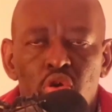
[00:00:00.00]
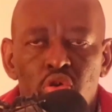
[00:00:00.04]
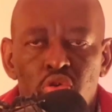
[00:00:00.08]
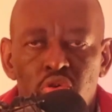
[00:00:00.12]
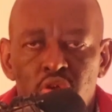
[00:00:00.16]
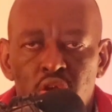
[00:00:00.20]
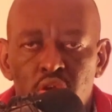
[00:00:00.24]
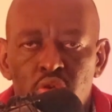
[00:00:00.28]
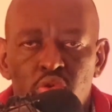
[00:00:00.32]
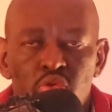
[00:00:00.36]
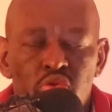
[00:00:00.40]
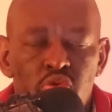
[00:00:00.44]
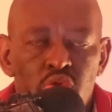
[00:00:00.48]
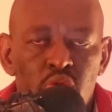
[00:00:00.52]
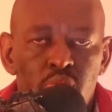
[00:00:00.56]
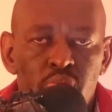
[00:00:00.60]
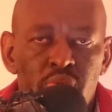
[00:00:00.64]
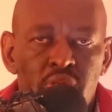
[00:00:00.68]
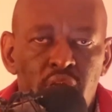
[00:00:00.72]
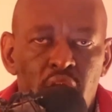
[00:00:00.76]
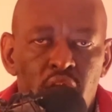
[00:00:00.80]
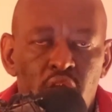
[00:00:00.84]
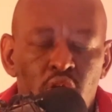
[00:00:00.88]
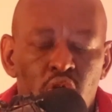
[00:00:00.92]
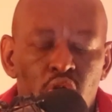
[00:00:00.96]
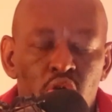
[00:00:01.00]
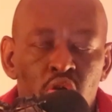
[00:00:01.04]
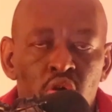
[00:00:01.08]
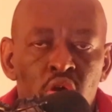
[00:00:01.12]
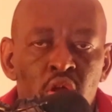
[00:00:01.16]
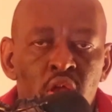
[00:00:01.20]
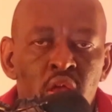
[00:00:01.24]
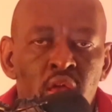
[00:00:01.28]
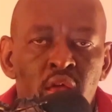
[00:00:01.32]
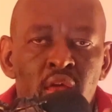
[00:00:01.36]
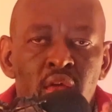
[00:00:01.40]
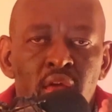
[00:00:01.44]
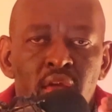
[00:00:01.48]
on your YouTube channel.
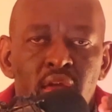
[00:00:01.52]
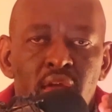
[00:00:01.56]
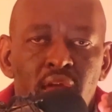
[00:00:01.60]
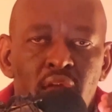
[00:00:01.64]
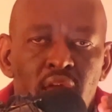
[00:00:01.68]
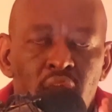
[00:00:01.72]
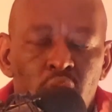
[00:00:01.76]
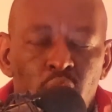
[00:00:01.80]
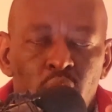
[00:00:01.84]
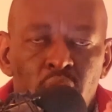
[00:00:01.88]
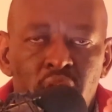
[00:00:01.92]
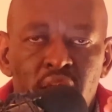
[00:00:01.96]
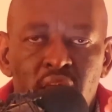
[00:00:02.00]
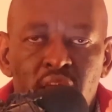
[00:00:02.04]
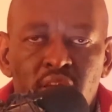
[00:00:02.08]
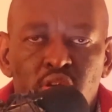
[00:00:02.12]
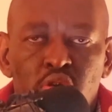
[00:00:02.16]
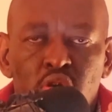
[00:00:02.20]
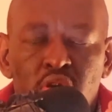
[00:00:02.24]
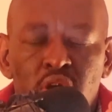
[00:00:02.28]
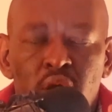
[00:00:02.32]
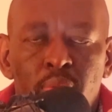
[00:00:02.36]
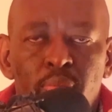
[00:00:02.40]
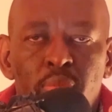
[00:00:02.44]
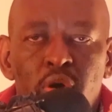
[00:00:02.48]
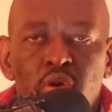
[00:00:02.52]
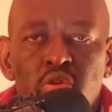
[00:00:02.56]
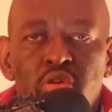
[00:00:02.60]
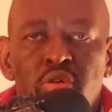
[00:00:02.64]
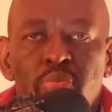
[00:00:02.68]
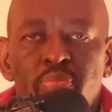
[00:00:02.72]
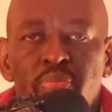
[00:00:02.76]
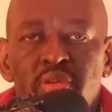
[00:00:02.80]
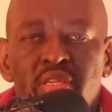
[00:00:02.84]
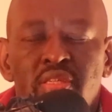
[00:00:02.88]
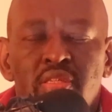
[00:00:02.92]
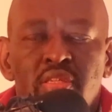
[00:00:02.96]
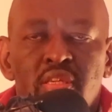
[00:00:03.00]
And when I talk
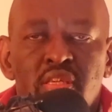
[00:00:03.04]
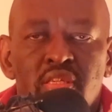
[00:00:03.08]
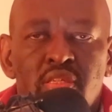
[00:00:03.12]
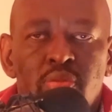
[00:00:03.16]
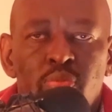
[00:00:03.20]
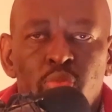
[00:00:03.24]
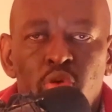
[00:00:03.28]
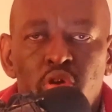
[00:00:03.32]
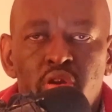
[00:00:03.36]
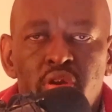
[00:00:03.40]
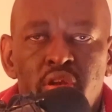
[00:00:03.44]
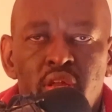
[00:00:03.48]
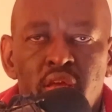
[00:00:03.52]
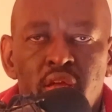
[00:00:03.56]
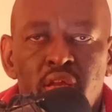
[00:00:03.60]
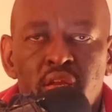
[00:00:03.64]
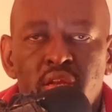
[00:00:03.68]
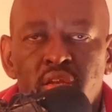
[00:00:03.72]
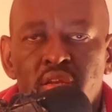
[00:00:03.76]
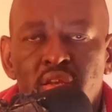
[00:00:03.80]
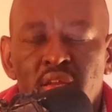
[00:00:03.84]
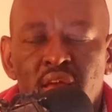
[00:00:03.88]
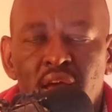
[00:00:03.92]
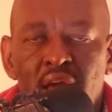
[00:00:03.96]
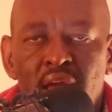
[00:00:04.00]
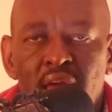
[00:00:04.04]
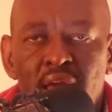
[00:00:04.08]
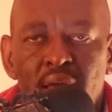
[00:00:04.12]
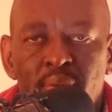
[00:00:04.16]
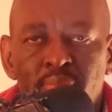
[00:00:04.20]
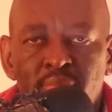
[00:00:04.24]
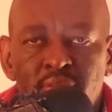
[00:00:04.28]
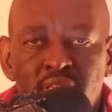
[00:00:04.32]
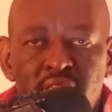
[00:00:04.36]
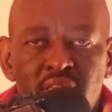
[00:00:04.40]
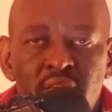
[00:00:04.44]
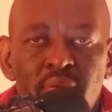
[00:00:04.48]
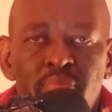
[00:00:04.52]
about business model, I
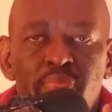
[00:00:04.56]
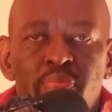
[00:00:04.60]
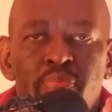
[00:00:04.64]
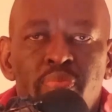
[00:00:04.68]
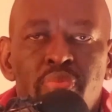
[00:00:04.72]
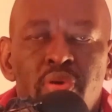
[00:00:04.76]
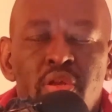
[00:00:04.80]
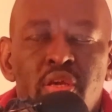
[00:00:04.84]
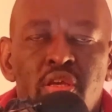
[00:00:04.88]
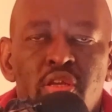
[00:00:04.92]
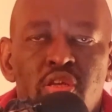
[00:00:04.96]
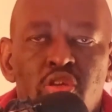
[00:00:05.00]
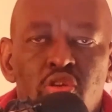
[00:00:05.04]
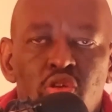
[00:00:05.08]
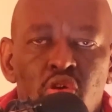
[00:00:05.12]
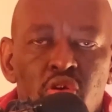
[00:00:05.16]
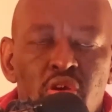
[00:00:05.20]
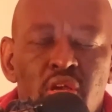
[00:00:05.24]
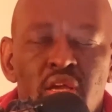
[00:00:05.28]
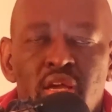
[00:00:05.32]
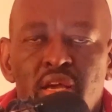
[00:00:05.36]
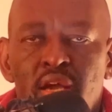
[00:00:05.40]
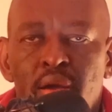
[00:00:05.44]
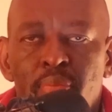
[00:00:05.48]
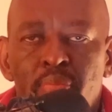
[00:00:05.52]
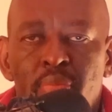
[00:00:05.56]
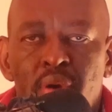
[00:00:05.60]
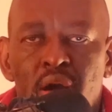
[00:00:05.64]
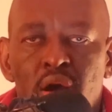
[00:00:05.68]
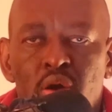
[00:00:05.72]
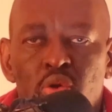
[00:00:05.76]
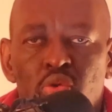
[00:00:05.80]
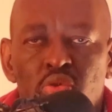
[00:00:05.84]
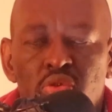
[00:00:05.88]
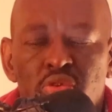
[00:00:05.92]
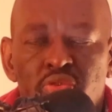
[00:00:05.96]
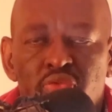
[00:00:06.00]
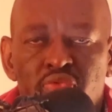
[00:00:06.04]
am simply talking
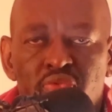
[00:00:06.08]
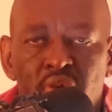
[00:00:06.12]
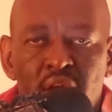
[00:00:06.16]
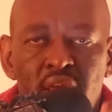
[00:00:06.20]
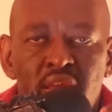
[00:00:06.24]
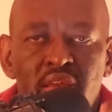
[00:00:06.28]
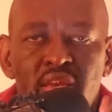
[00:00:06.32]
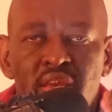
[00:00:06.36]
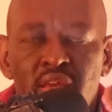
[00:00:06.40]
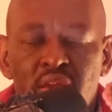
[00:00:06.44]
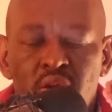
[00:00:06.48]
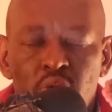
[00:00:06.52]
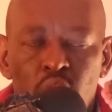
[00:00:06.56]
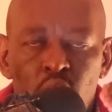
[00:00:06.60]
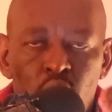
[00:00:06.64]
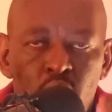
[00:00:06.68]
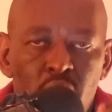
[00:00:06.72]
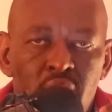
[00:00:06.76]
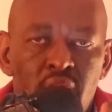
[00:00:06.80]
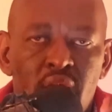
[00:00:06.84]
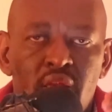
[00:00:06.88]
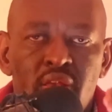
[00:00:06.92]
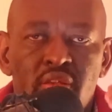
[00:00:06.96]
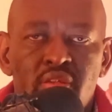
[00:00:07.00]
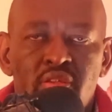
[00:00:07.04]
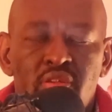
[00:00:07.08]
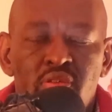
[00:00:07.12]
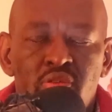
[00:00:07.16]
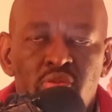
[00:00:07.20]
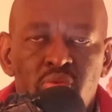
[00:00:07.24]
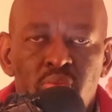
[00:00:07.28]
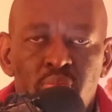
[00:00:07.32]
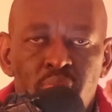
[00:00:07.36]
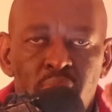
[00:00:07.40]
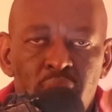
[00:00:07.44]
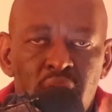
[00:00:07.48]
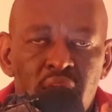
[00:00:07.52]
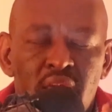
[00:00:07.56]
about finding ways
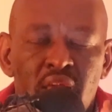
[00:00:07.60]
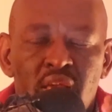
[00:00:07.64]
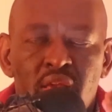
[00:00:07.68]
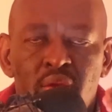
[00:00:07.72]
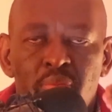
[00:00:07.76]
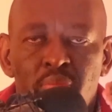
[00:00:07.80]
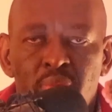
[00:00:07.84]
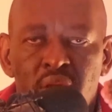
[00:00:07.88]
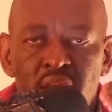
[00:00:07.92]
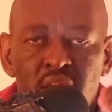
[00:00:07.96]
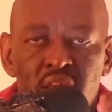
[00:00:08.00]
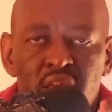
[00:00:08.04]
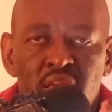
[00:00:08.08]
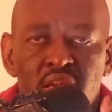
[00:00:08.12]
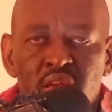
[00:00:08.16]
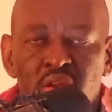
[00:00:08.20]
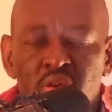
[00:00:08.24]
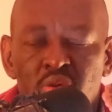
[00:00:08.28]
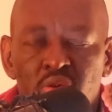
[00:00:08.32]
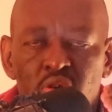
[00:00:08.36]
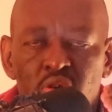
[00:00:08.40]
to make money